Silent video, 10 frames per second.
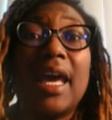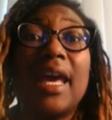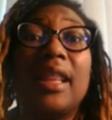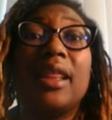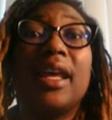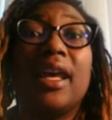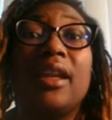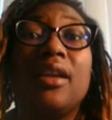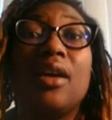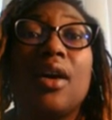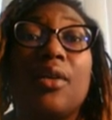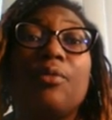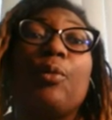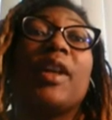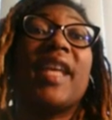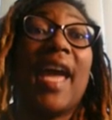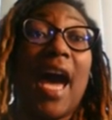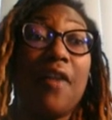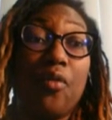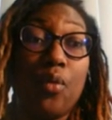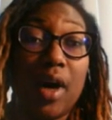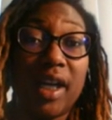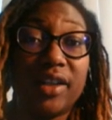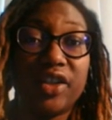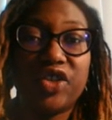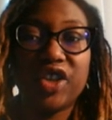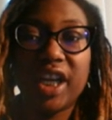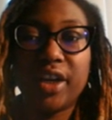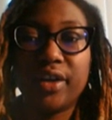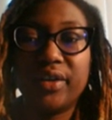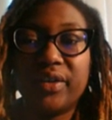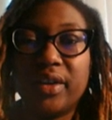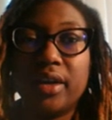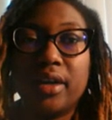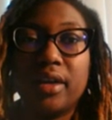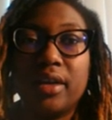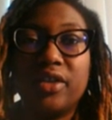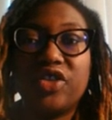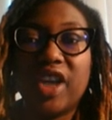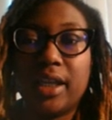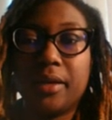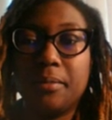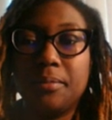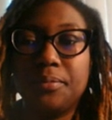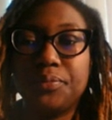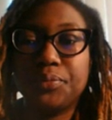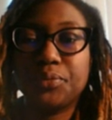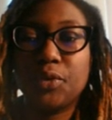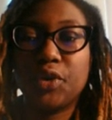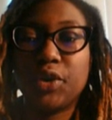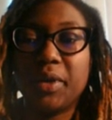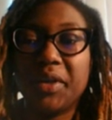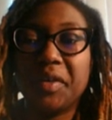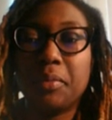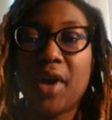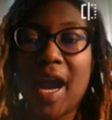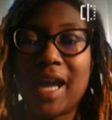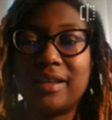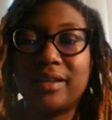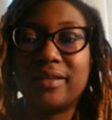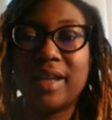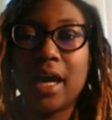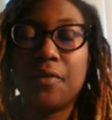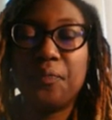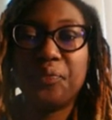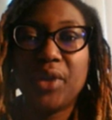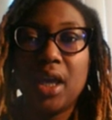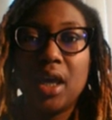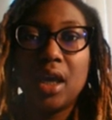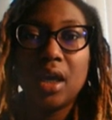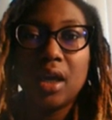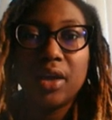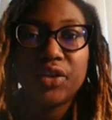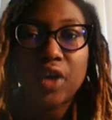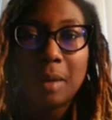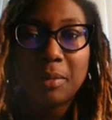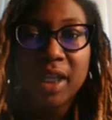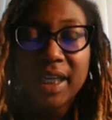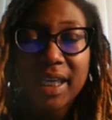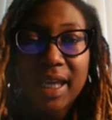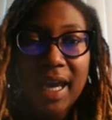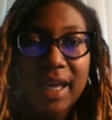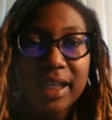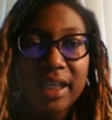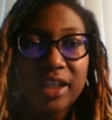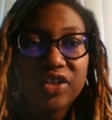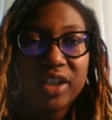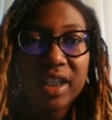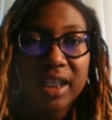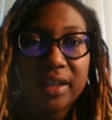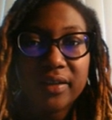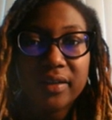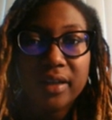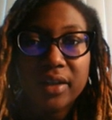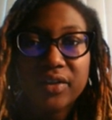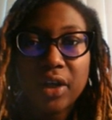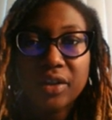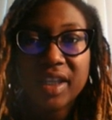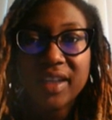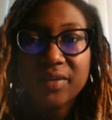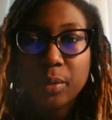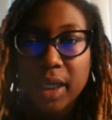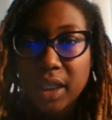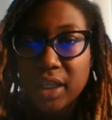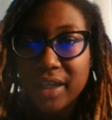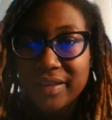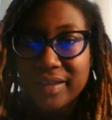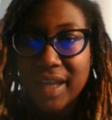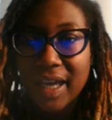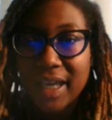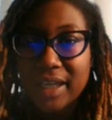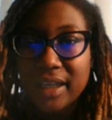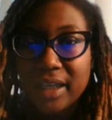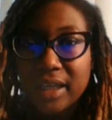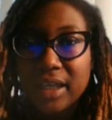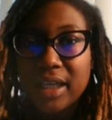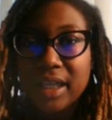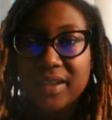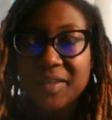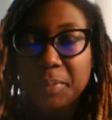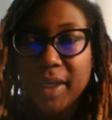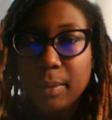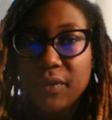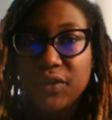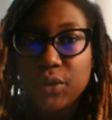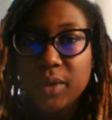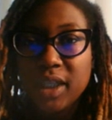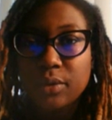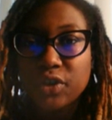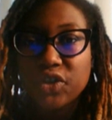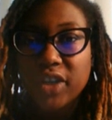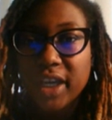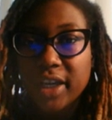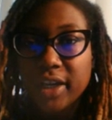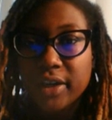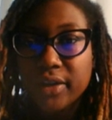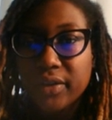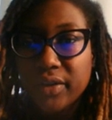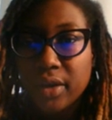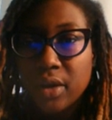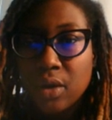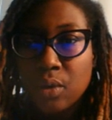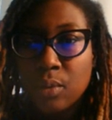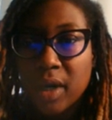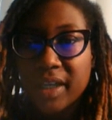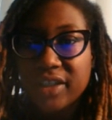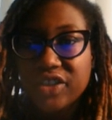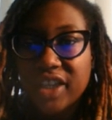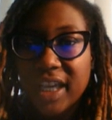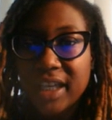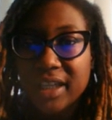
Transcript: And then would they have one of the shares shaded? We're doing some practice now. So I'm looking at each of these. So this one looks like it is split with 2 equal shares. One is shaded.